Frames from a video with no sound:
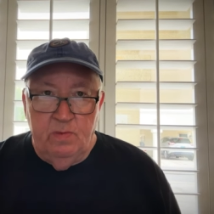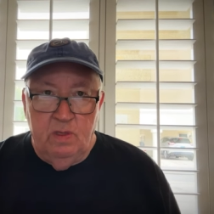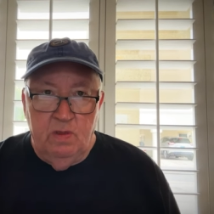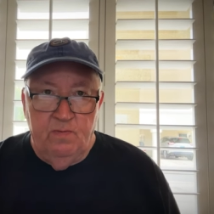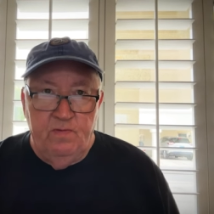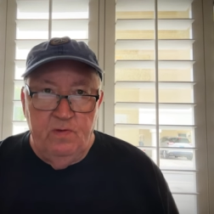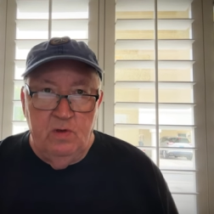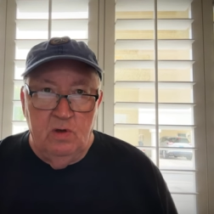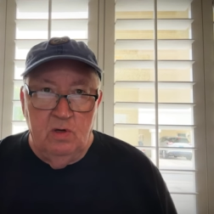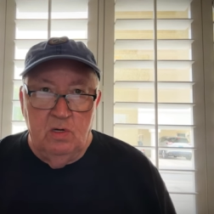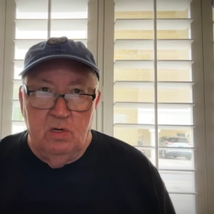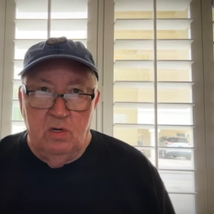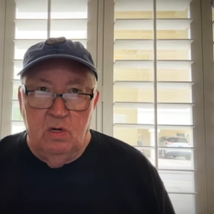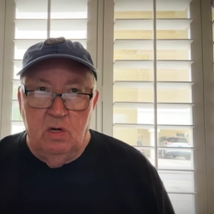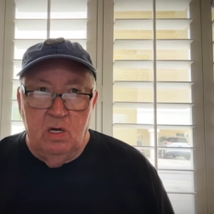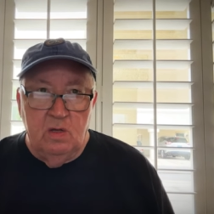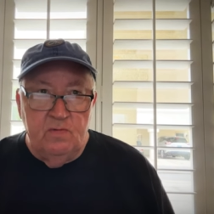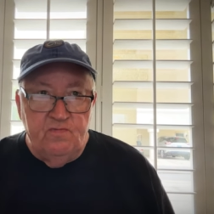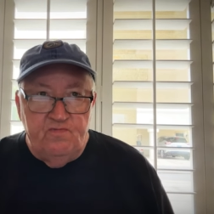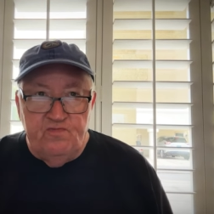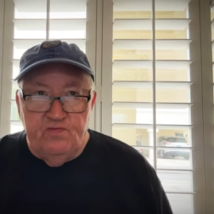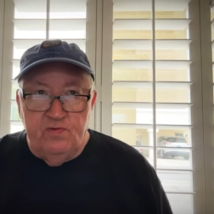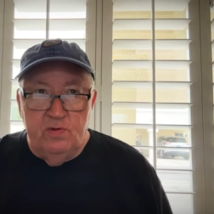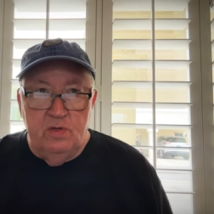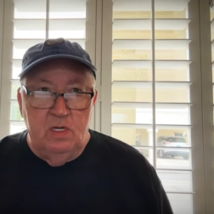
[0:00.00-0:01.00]
If you're
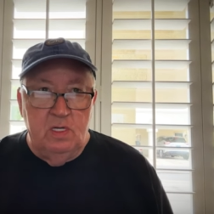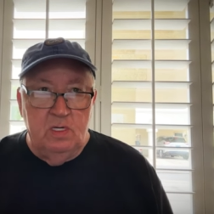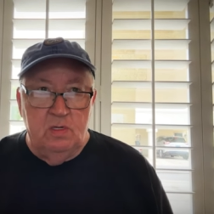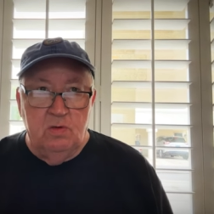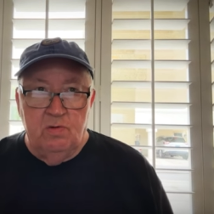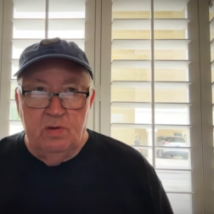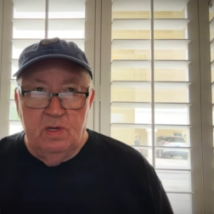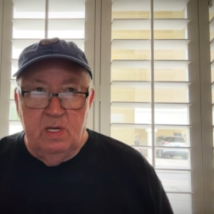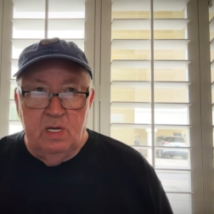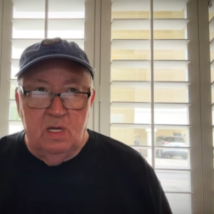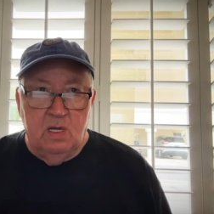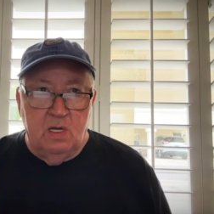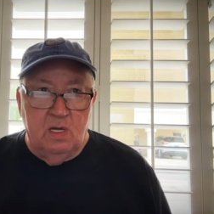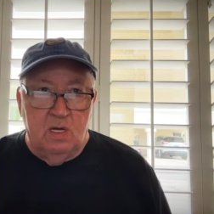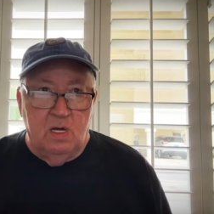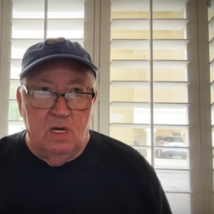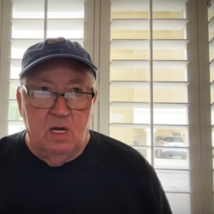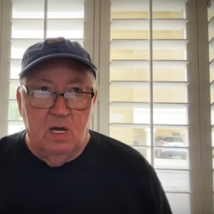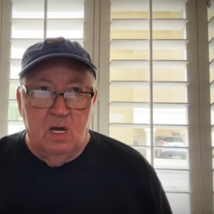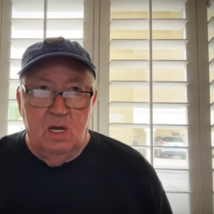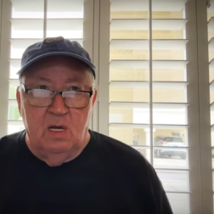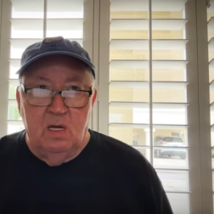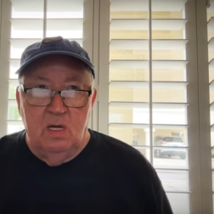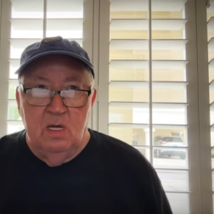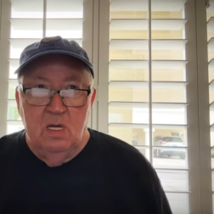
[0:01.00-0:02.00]
on foot or in a
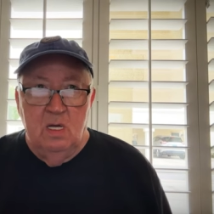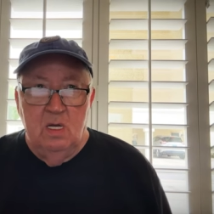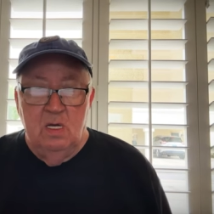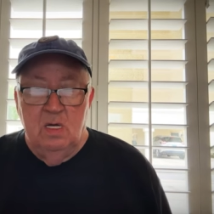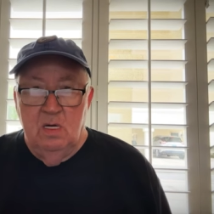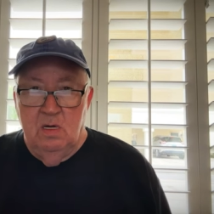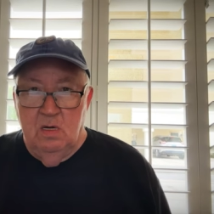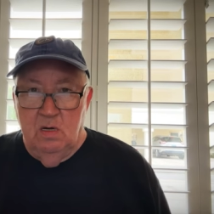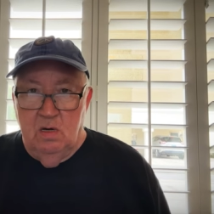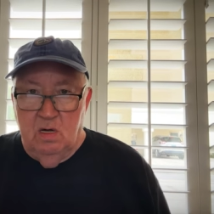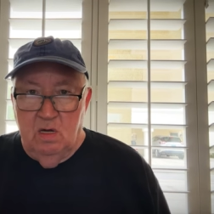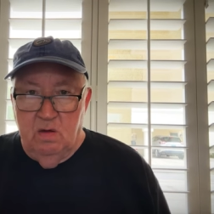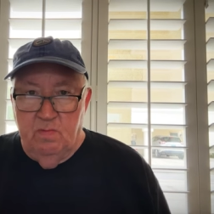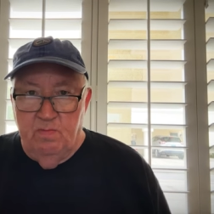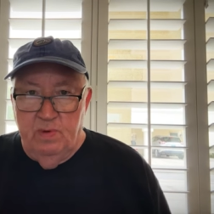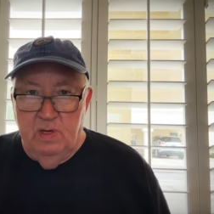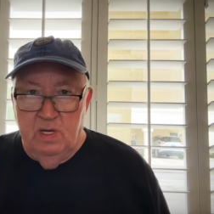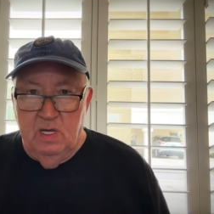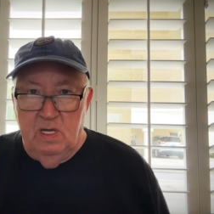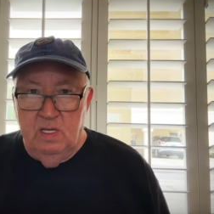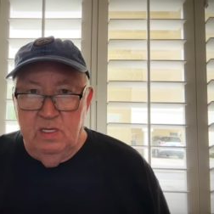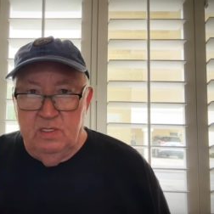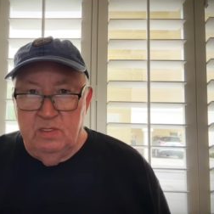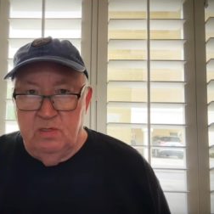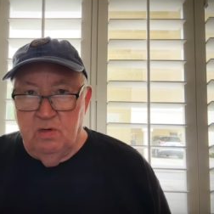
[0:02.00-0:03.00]
car or a
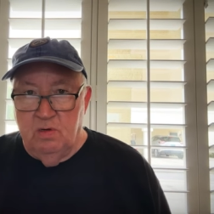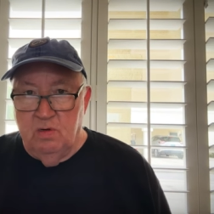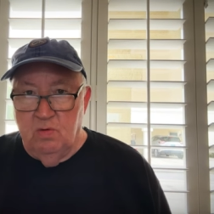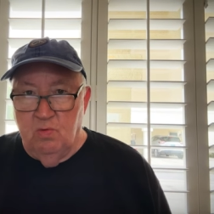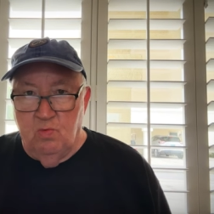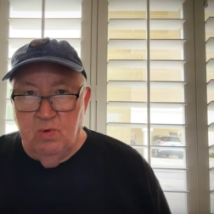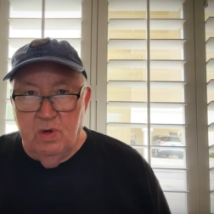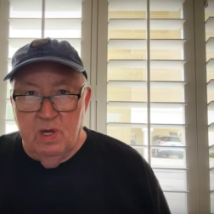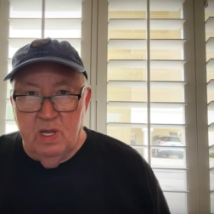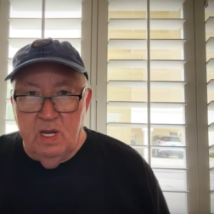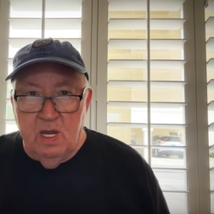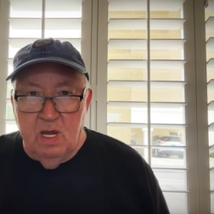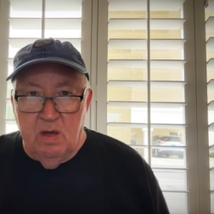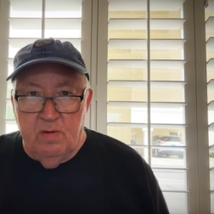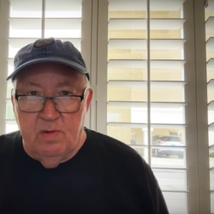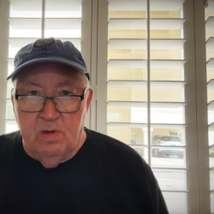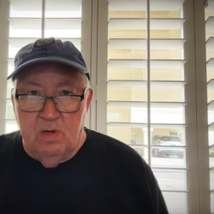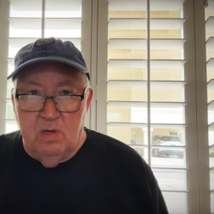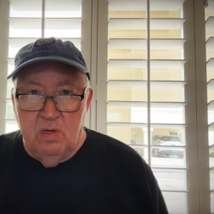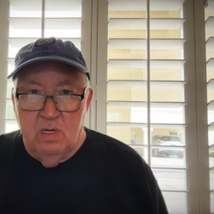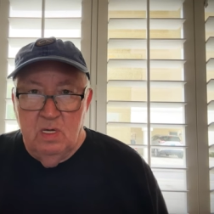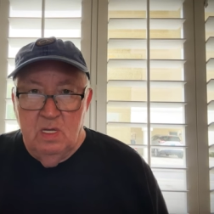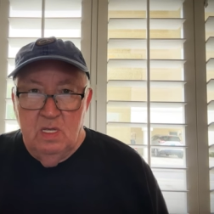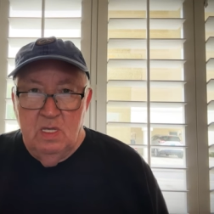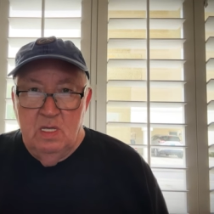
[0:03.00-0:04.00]
bus or
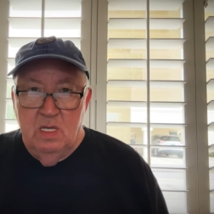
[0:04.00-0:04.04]
whatever,